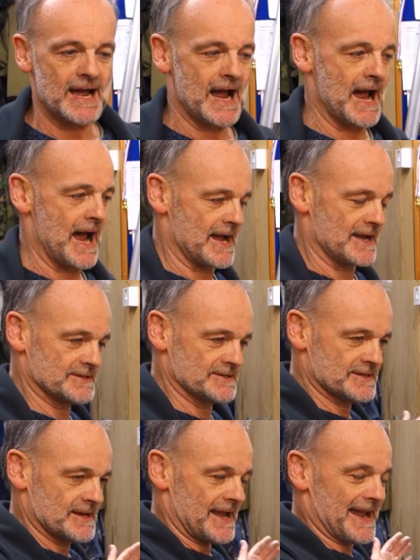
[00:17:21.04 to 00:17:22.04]

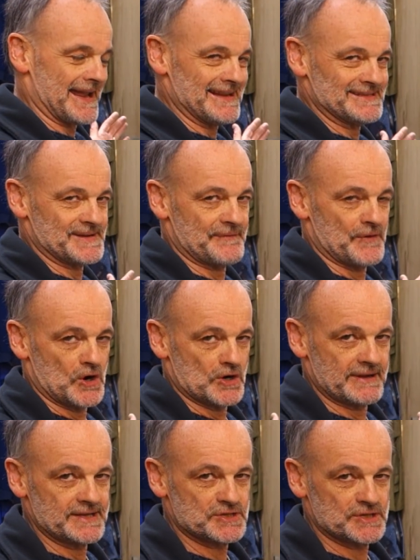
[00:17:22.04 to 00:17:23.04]
and
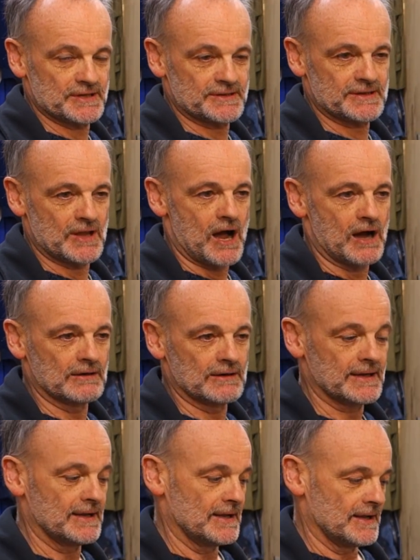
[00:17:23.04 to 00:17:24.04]
84 inches long,